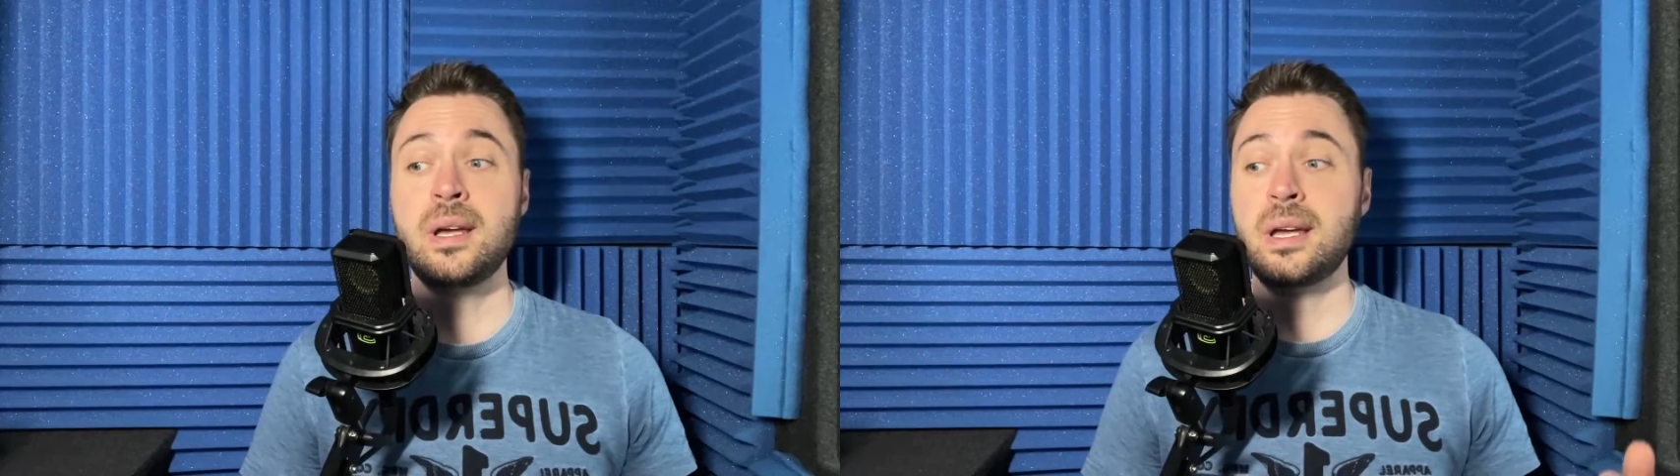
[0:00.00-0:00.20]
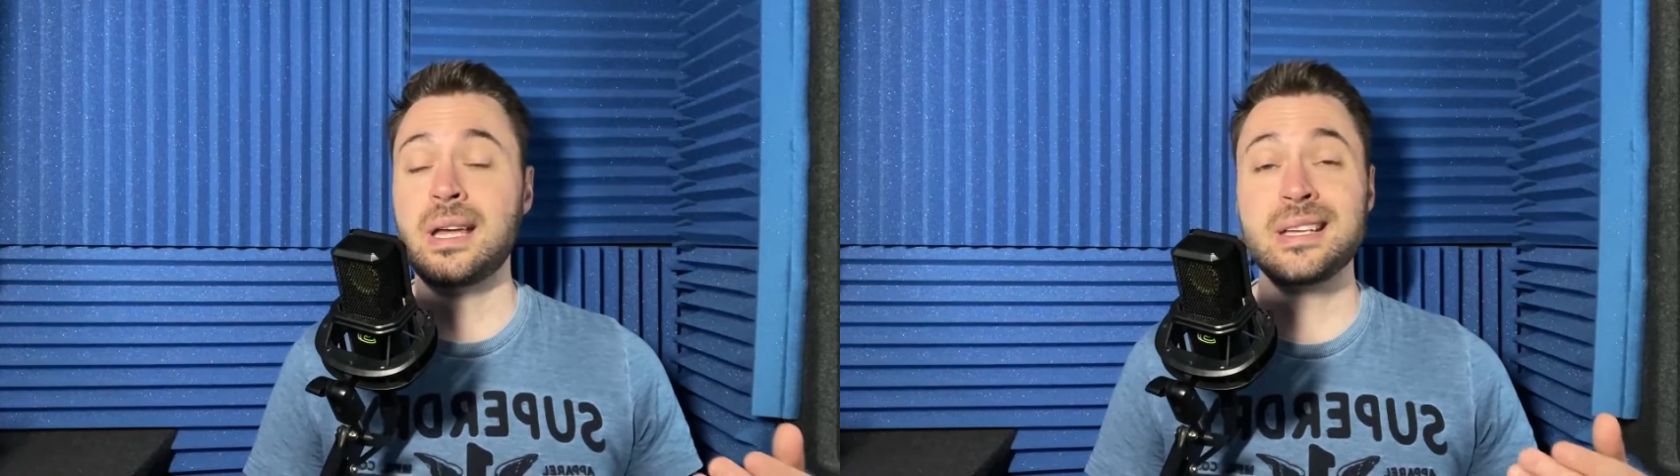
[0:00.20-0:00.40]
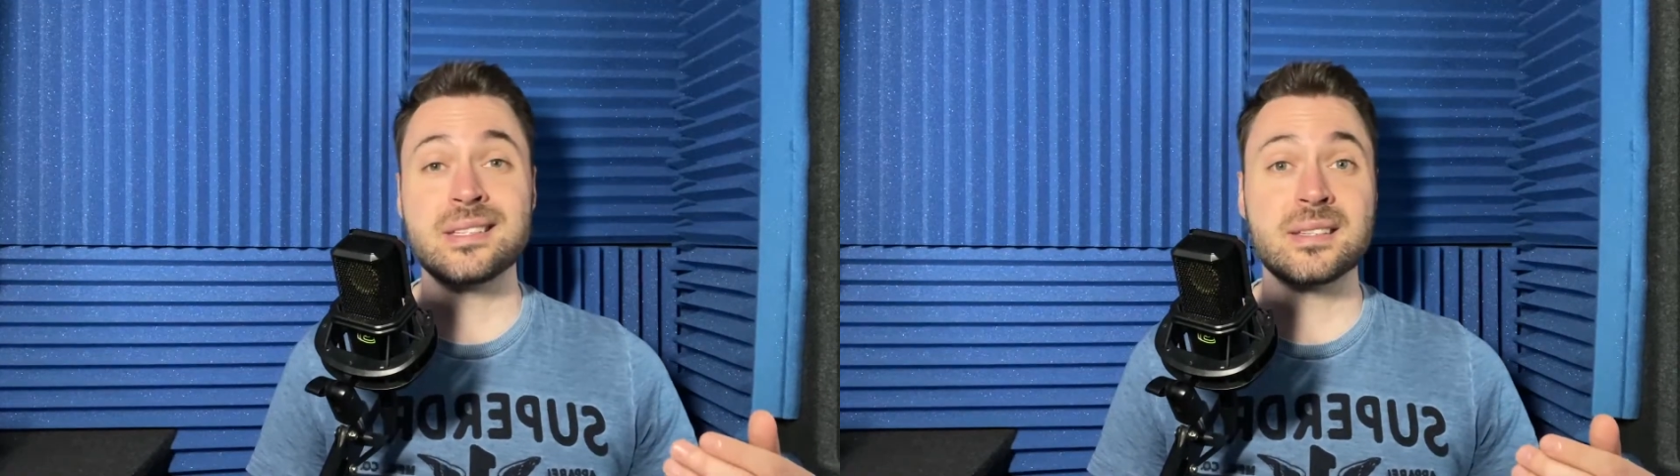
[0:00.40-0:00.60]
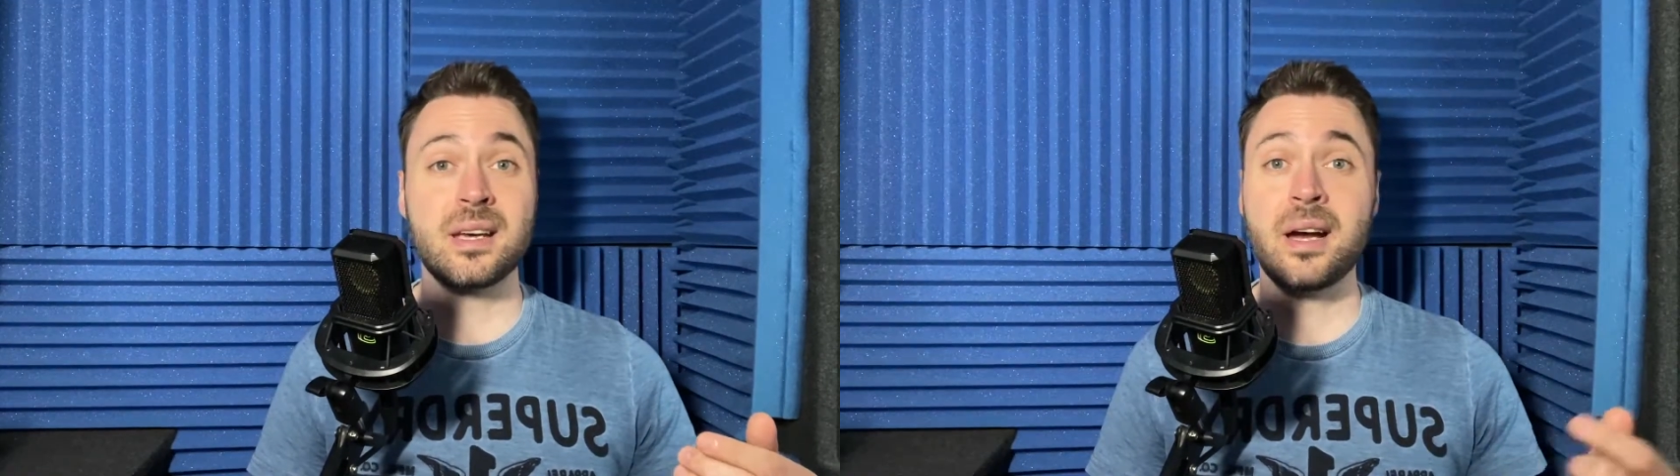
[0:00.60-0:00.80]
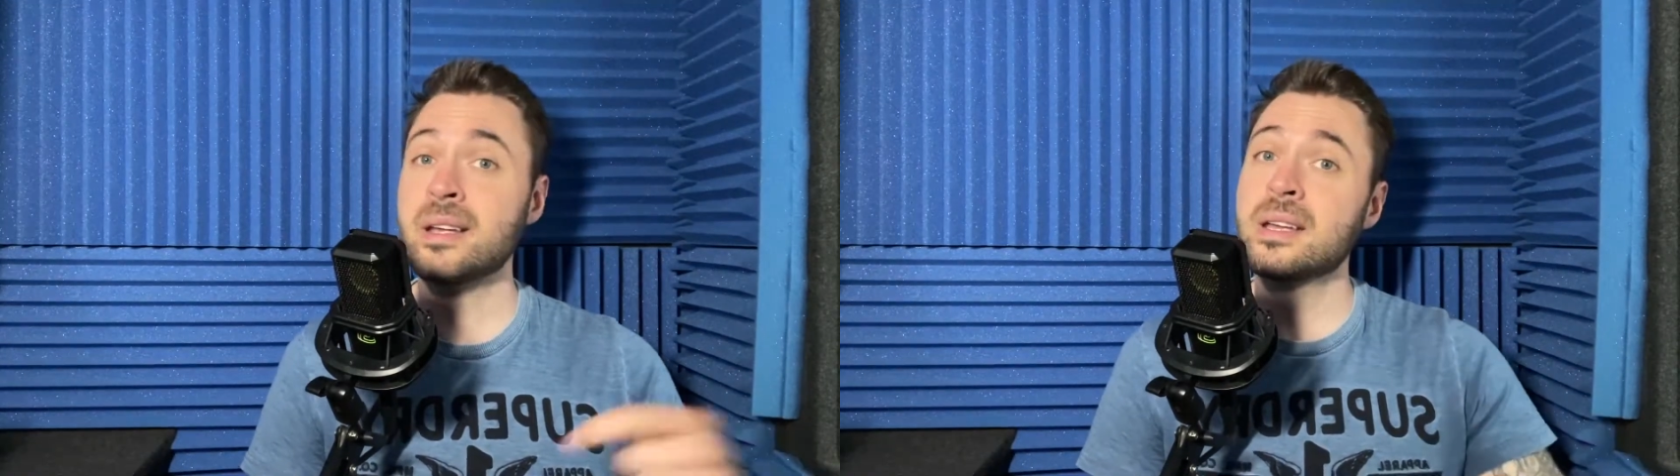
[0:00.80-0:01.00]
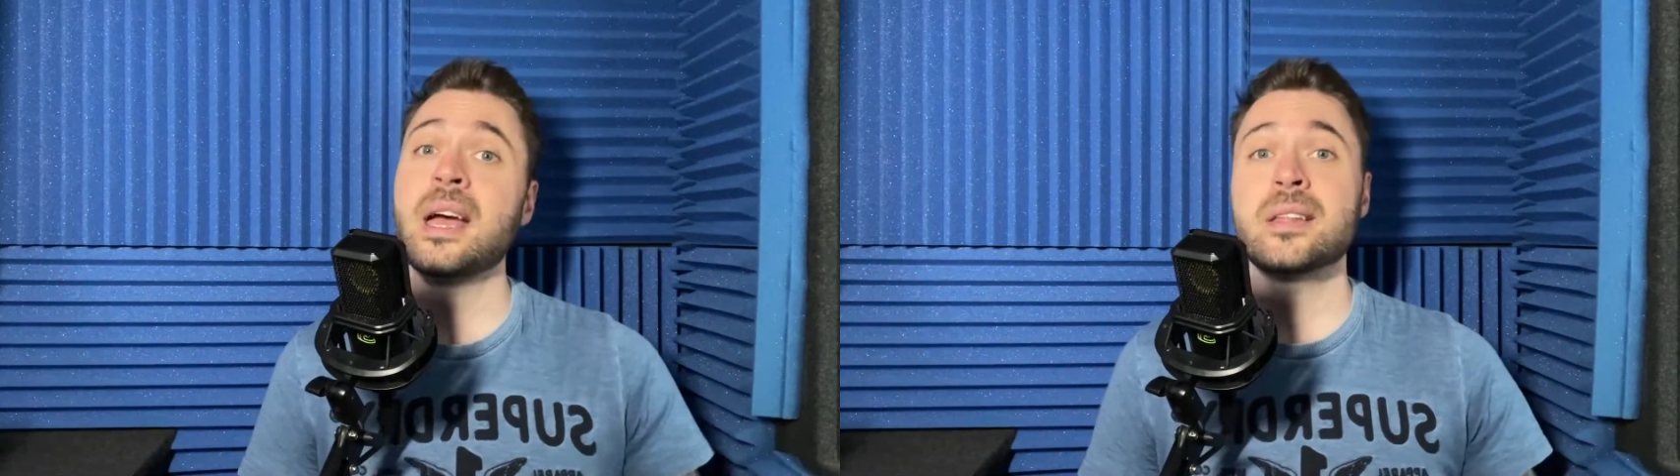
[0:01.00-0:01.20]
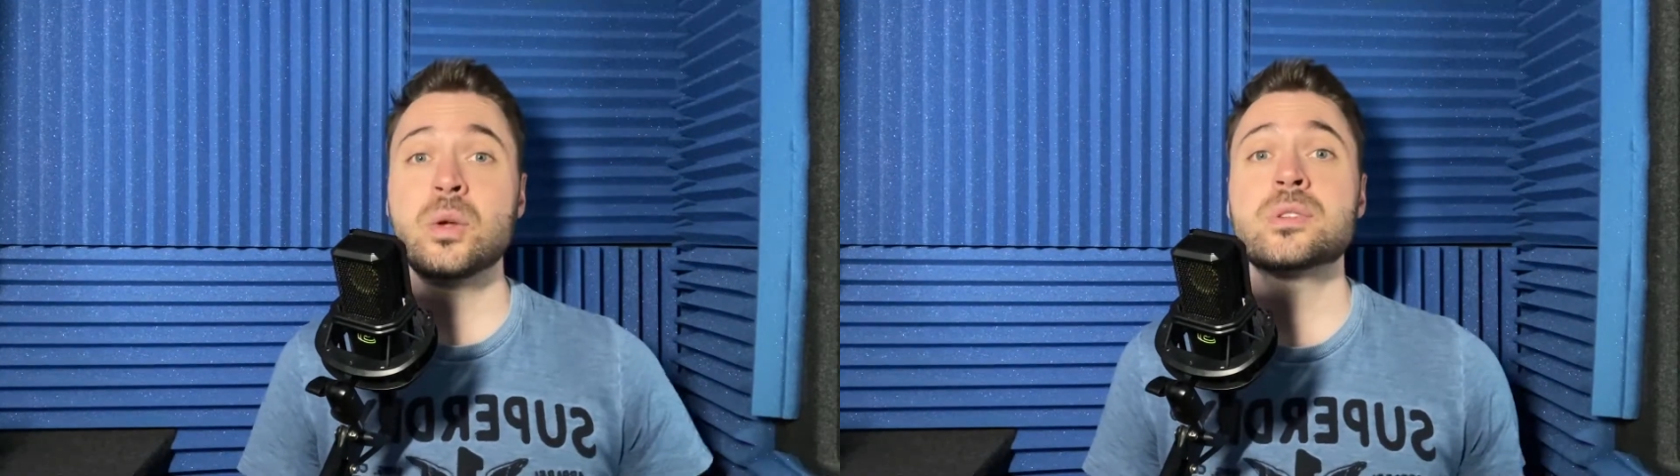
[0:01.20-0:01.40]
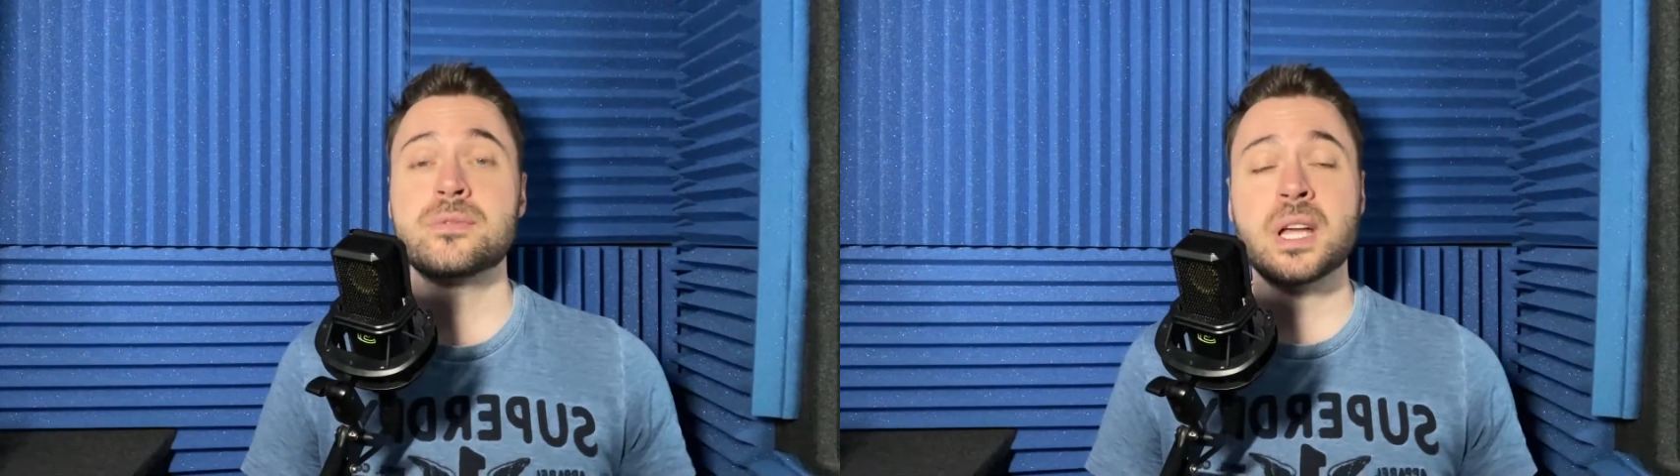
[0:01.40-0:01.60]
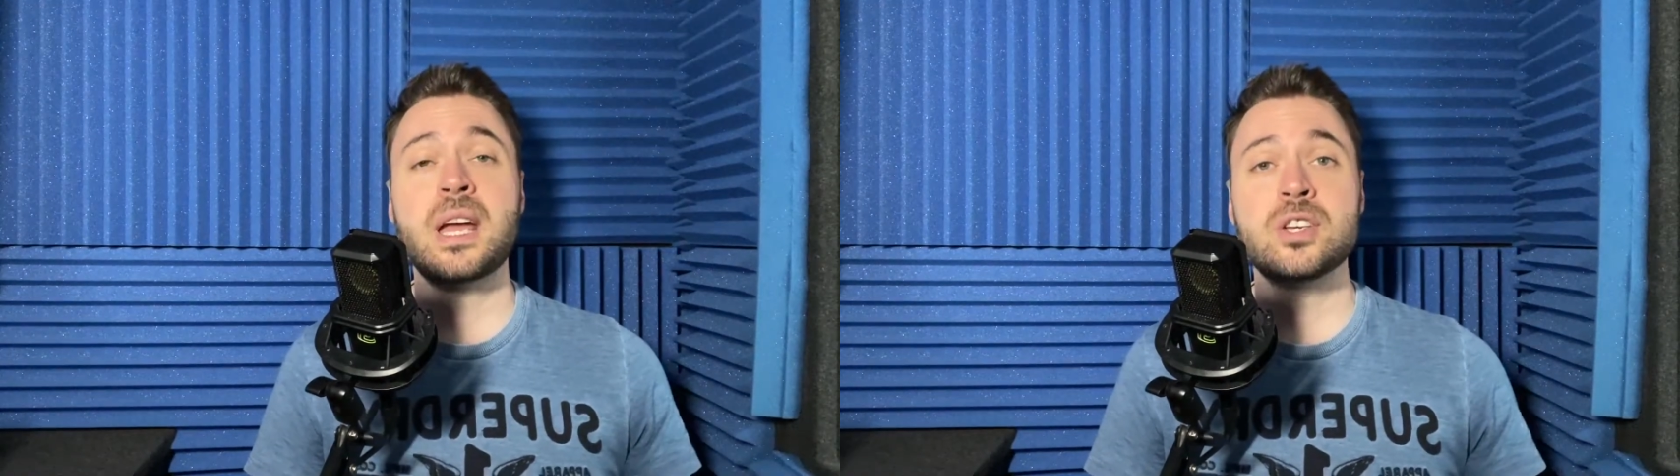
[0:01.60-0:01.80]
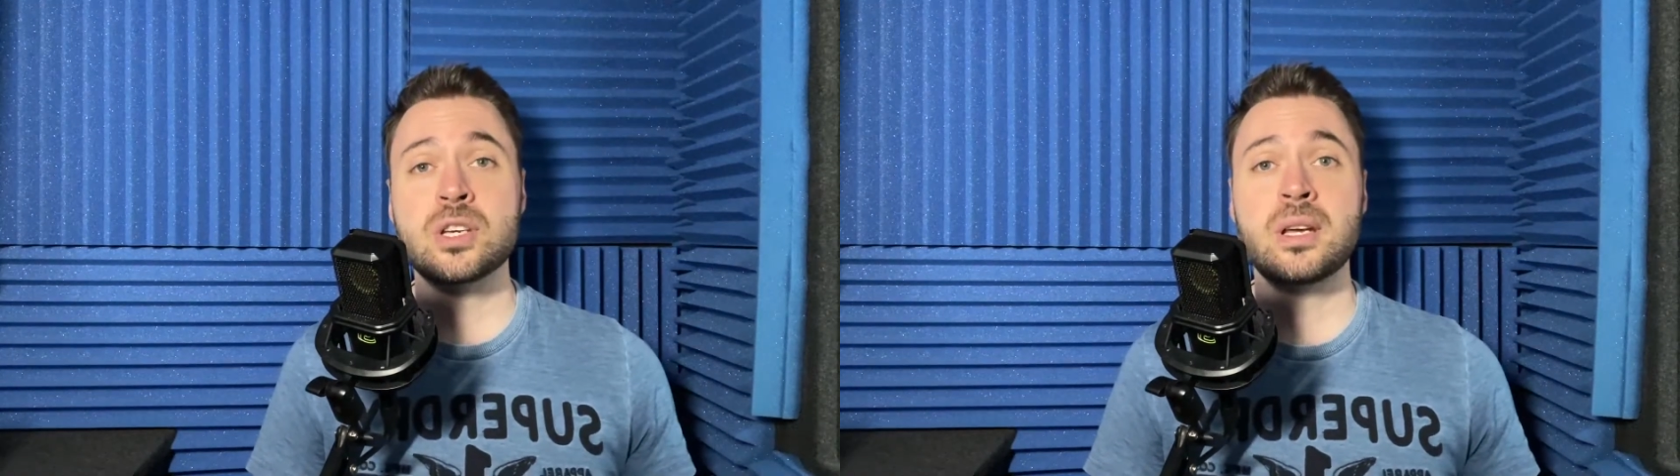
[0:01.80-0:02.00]
is I could get a
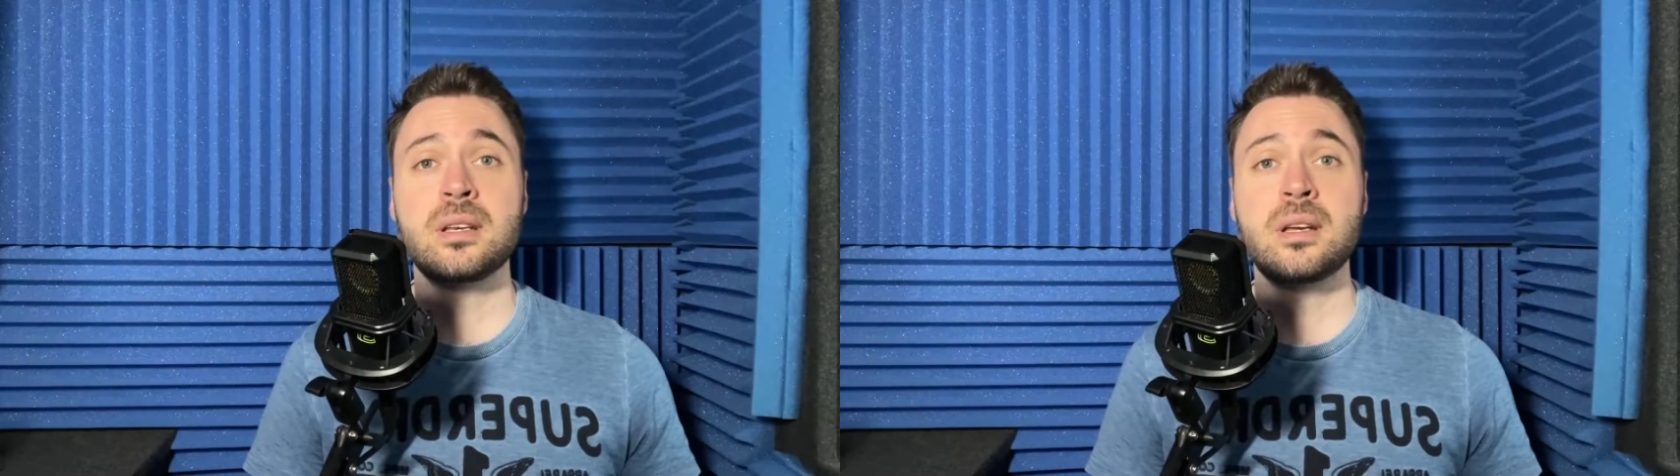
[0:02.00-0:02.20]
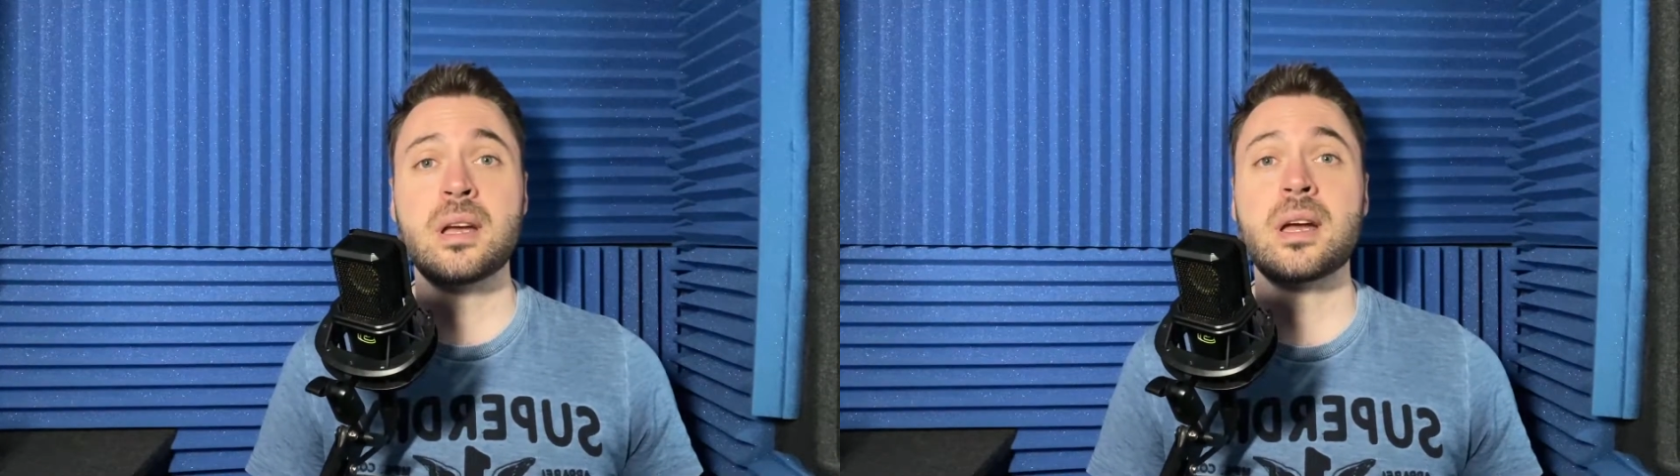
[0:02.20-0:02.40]
notification in,